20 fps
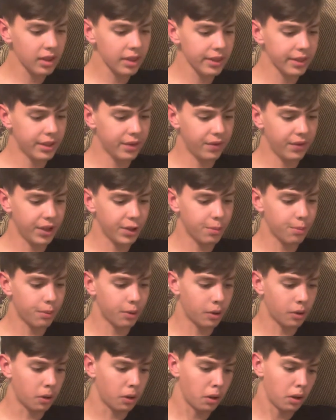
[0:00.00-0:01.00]
The fifth
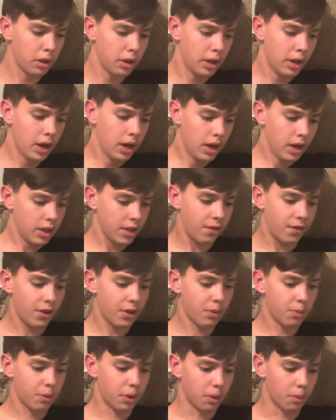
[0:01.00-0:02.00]
bowl. The
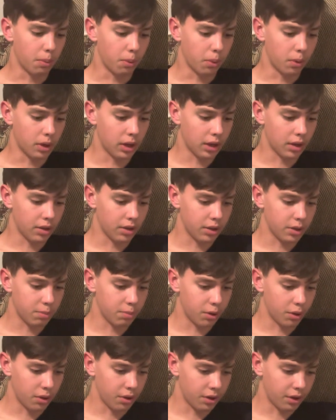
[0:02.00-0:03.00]
fifth bowl poured out its
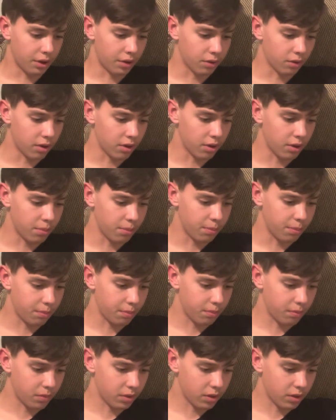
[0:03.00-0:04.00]
bowl on the throne of
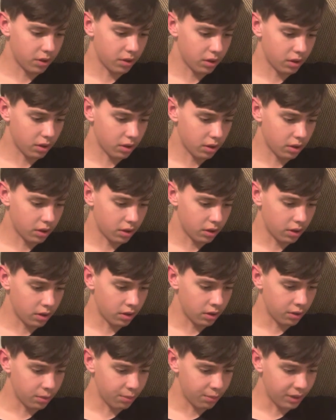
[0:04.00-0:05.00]
the, uh,
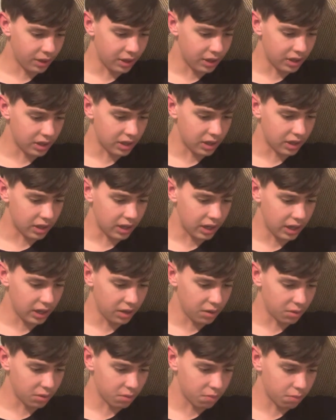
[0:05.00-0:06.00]
the beast, and the kingdom
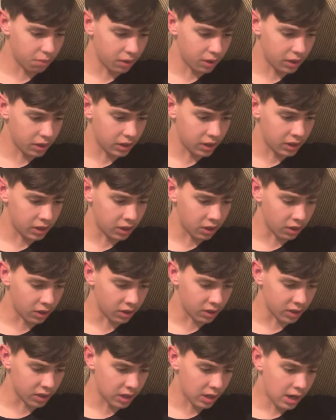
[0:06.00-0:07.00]
was plunged in
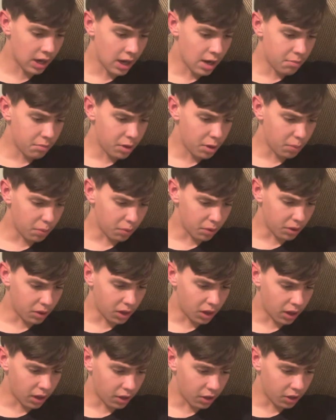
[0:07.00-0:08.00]
darkness. People
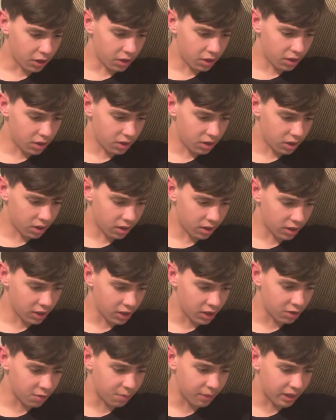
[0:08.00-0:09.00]
gnawed their
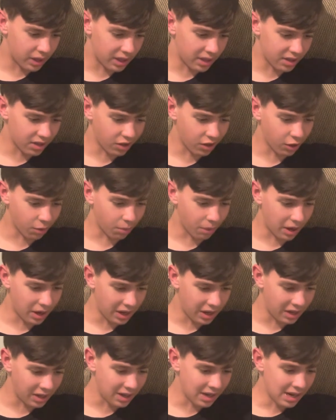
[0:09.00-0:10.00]
tongues because of their
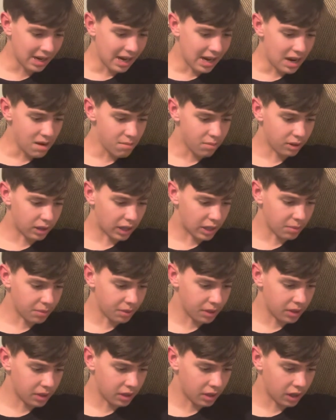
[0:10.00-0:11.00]
pain, and
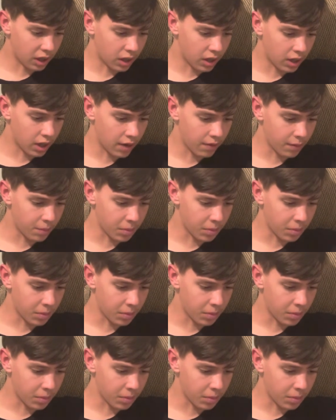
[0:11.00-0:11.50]
blasphemed the God of heaven